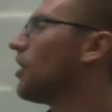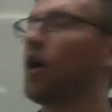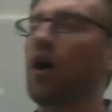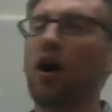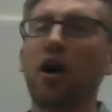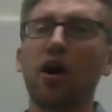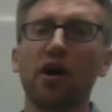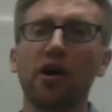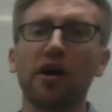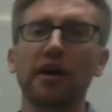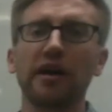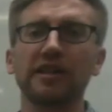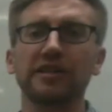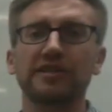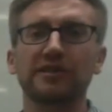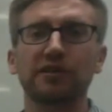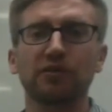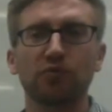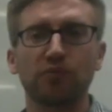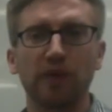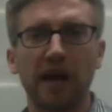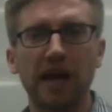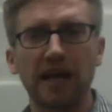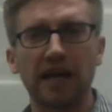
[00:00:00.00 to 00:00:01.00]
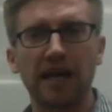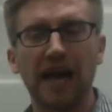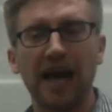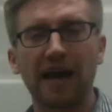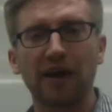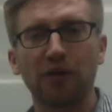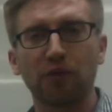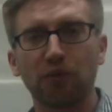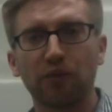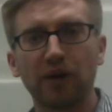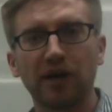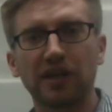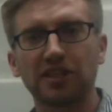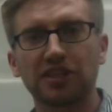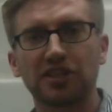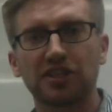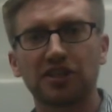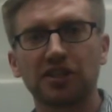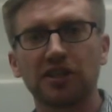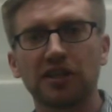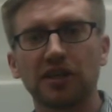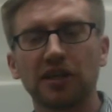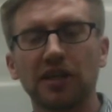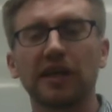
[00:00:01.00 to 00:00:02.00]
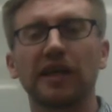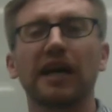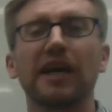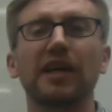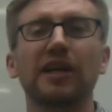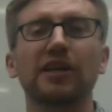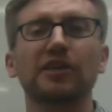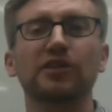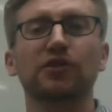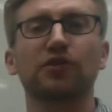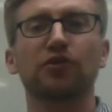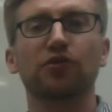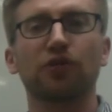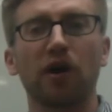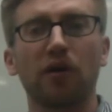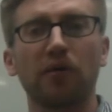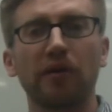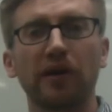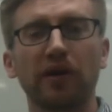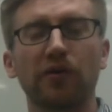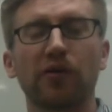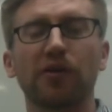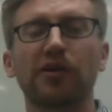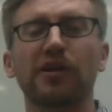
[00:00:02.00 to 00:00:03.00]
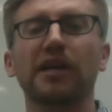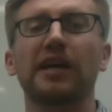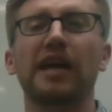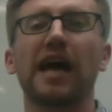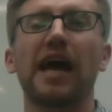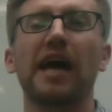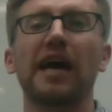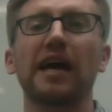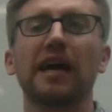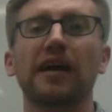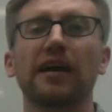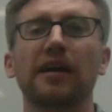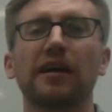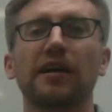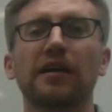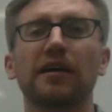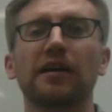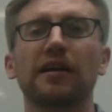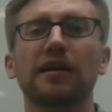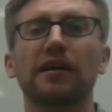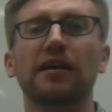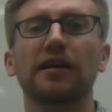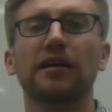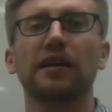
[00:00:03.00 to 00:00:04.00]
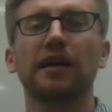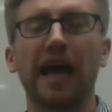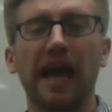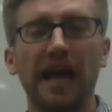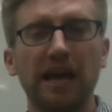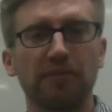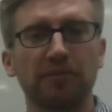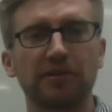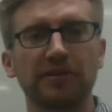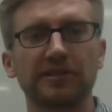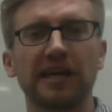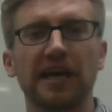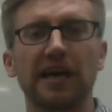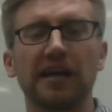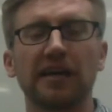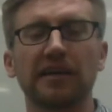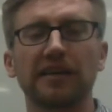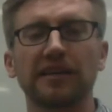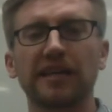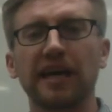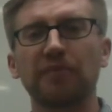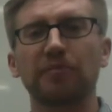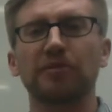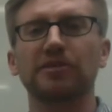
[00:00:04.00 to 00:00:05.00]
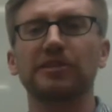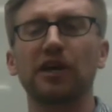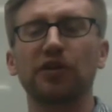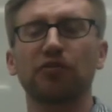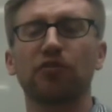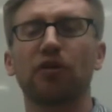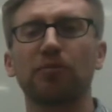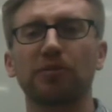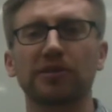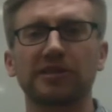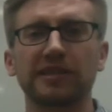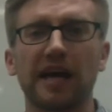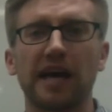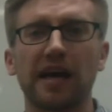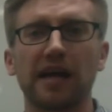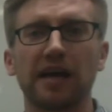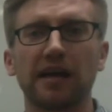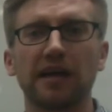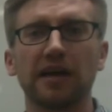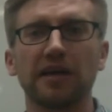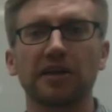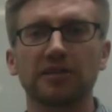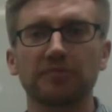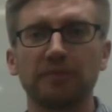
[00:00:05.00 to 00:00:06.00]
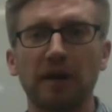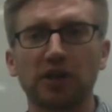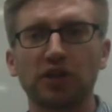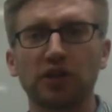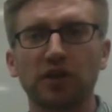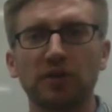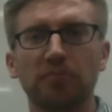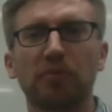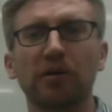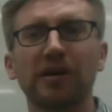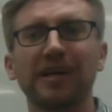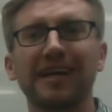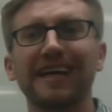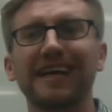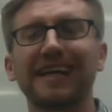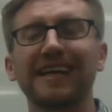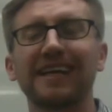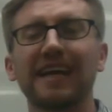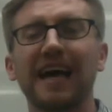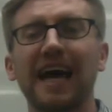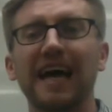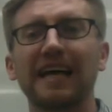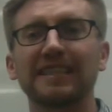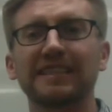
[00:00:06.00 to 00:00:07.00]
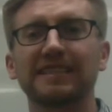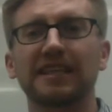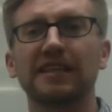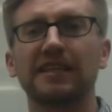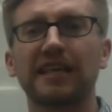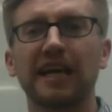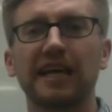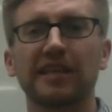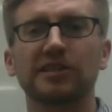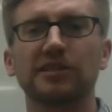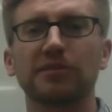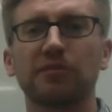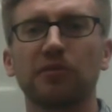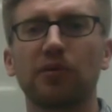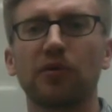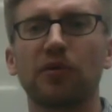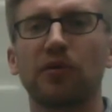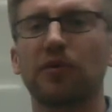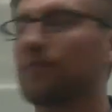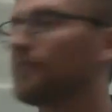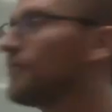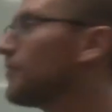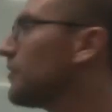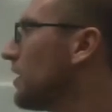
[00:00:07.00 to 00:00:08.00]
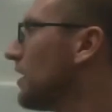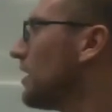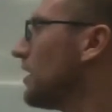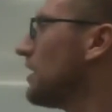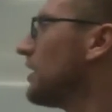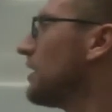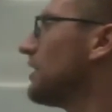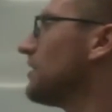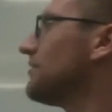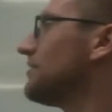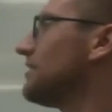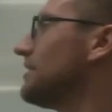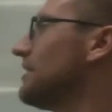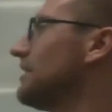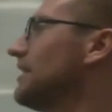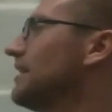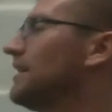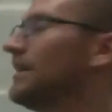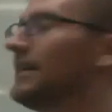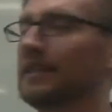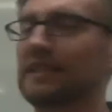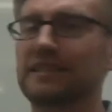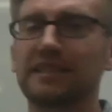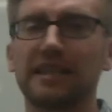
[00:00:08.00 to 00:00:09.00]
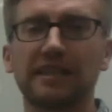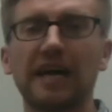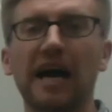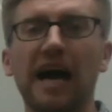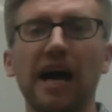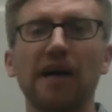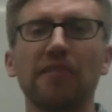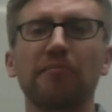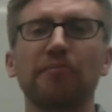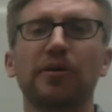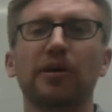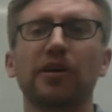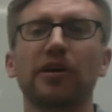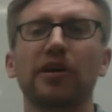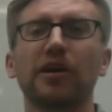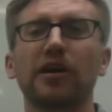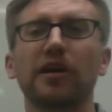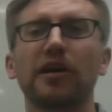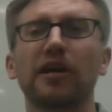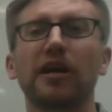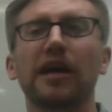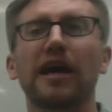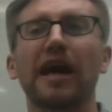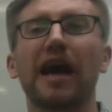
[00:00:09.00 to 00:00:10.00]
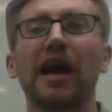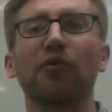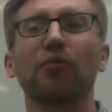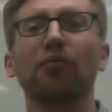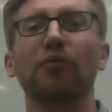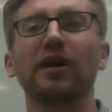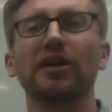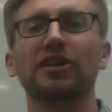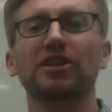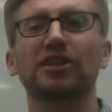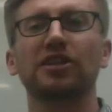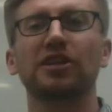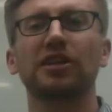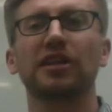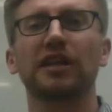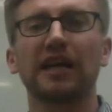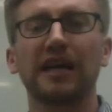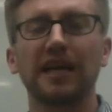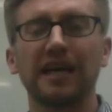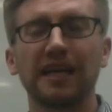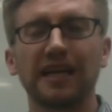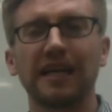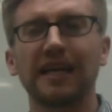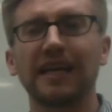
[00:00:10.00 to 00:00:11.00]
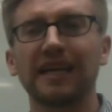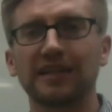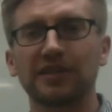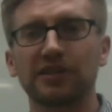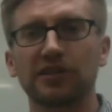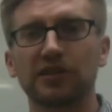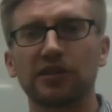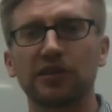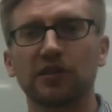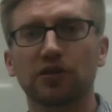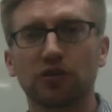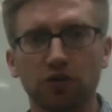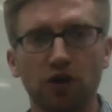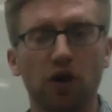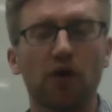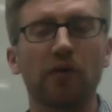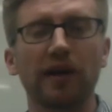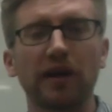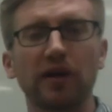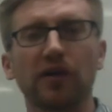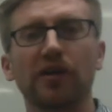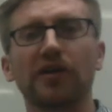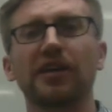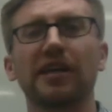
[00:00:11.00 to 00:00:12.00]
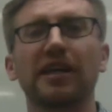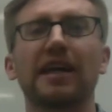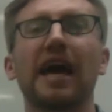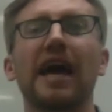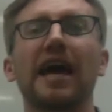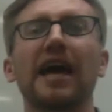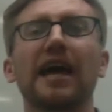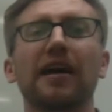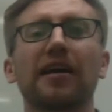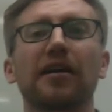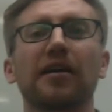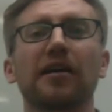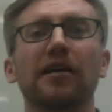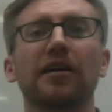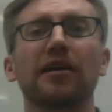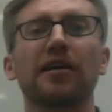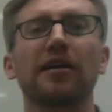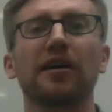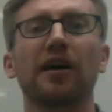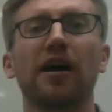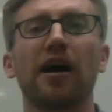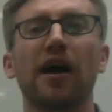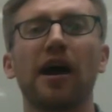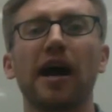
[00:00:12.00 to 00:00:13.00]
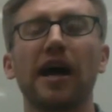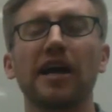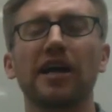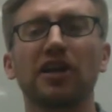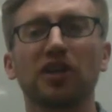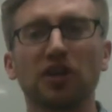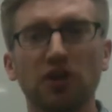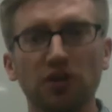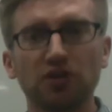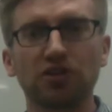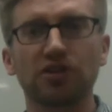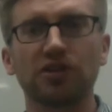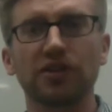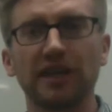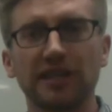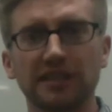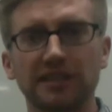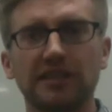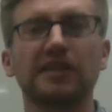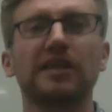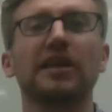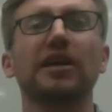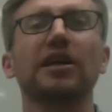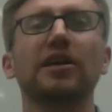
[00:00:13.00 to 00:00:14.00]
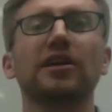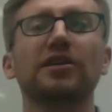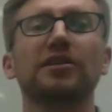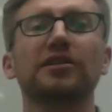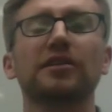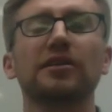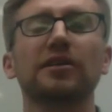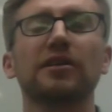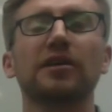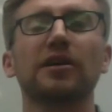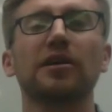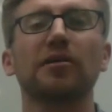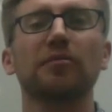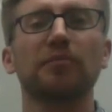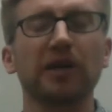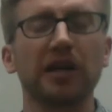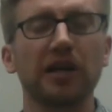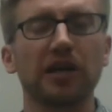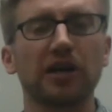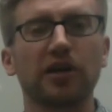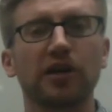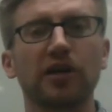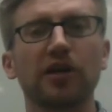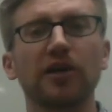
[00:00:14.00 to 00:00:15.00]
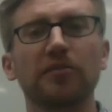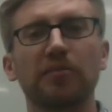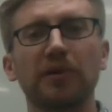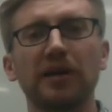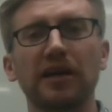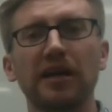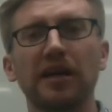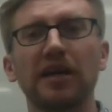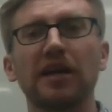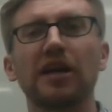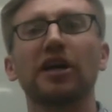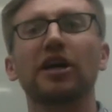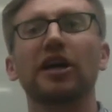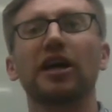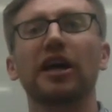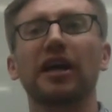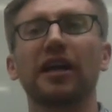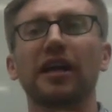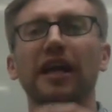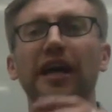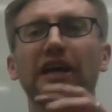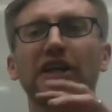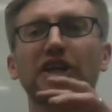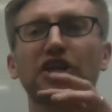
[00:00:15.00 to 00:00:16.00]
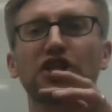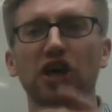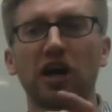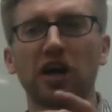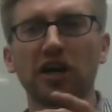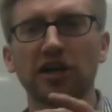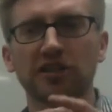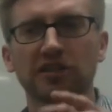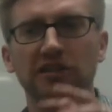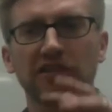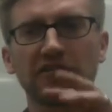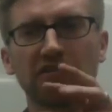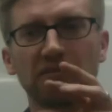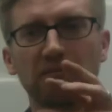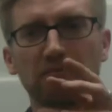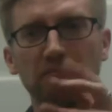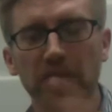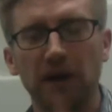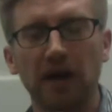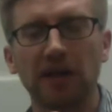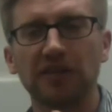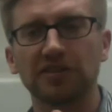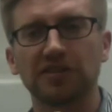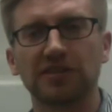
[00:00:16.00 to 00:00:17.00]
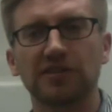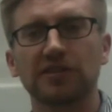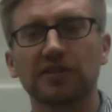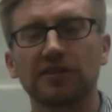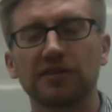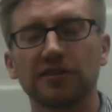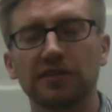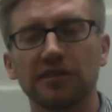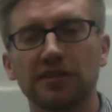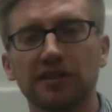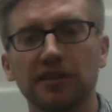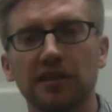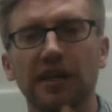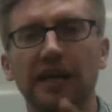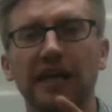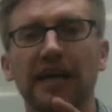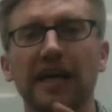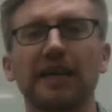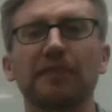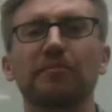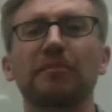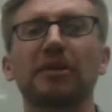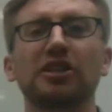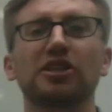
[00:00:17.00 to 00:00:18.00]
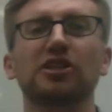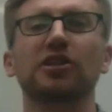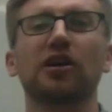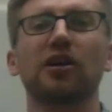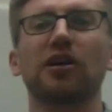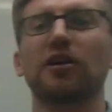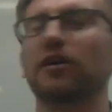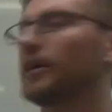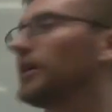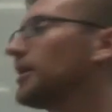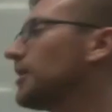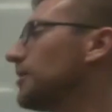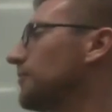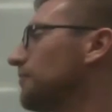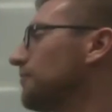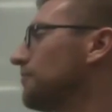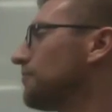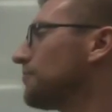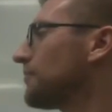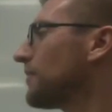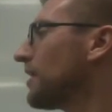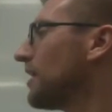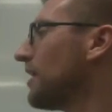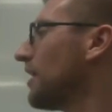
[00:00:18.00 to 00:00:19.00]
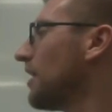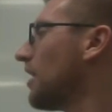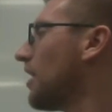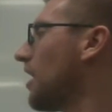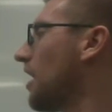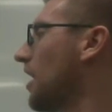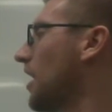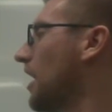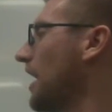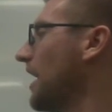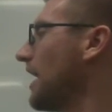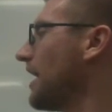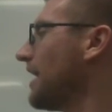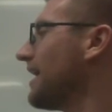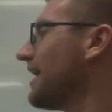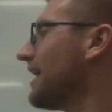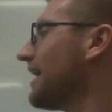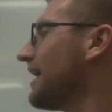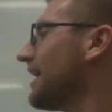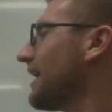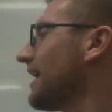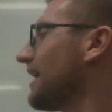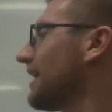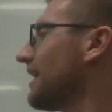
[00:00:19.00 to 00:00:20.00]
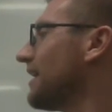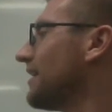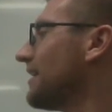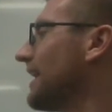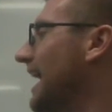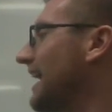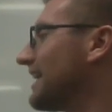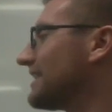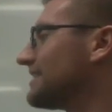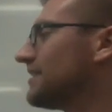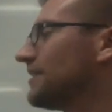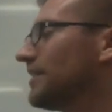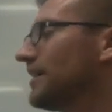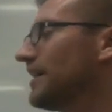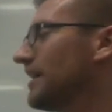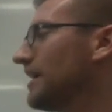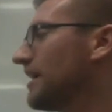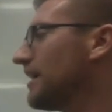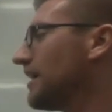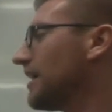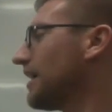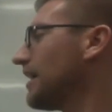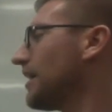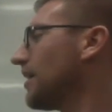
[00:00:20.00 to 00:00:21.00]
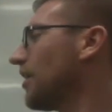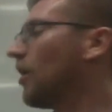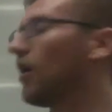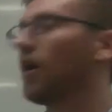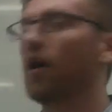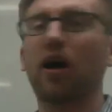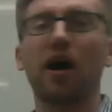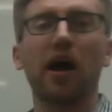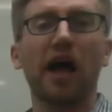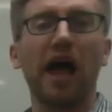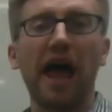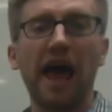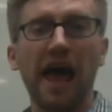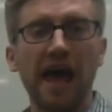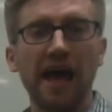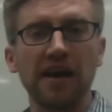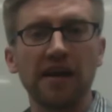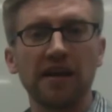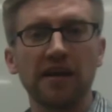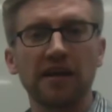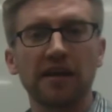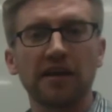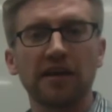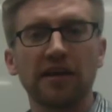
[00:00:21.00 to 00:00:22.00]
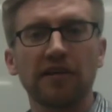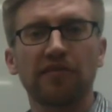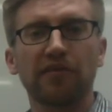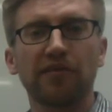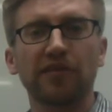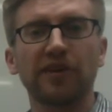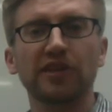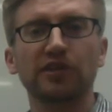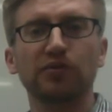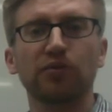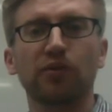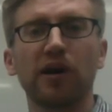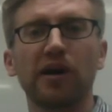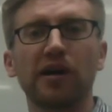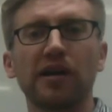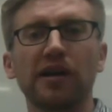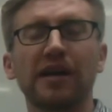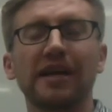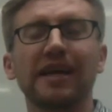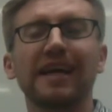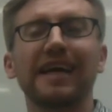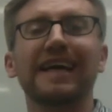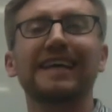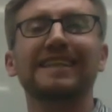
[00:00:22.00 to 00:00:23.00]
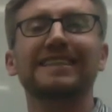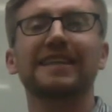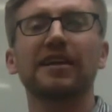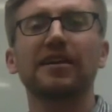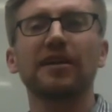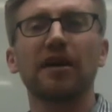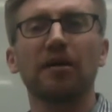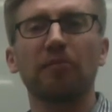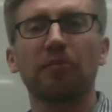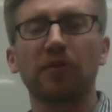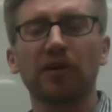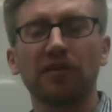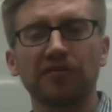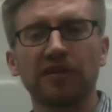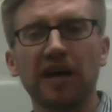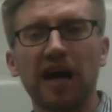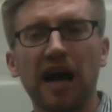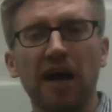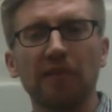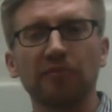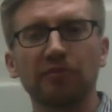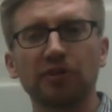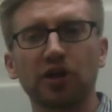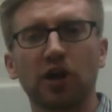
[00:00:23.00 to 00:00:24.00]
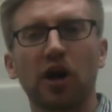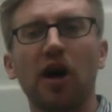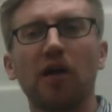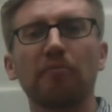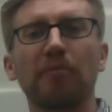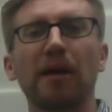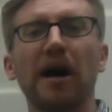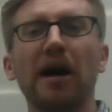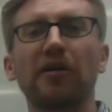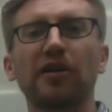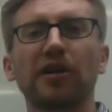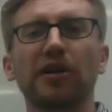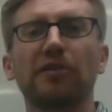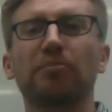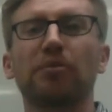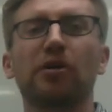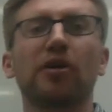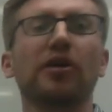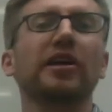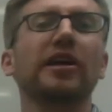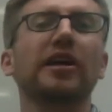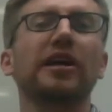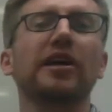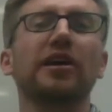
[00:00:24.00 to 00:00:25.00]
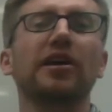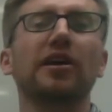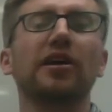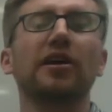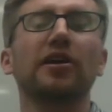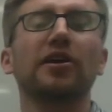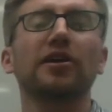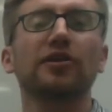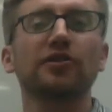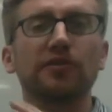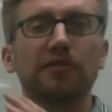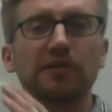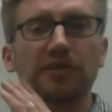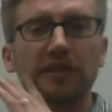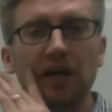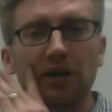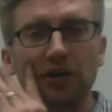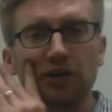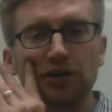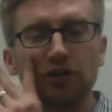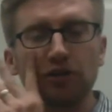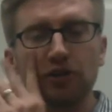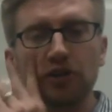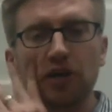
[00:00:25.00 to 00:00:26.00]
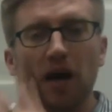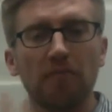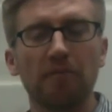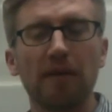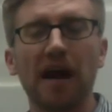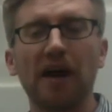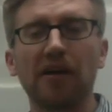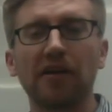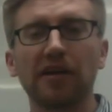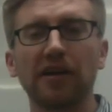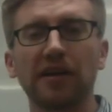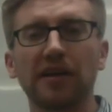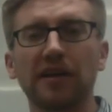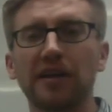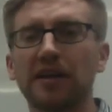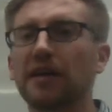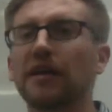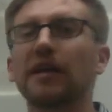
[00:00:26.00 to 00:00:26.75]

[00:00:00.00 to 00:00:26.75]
R is the rate at which it is growing or decaying. 8%, 10%, 12%. Just make sure you put it in as the decimal. T is the time period at which it is growing or decaying. All right. Usually it's years, but it could be in like chunks of months, like I had mentioned earlier. All right. Lastly, N for this one is the number of times compounded per year. So if it tells you it's compounded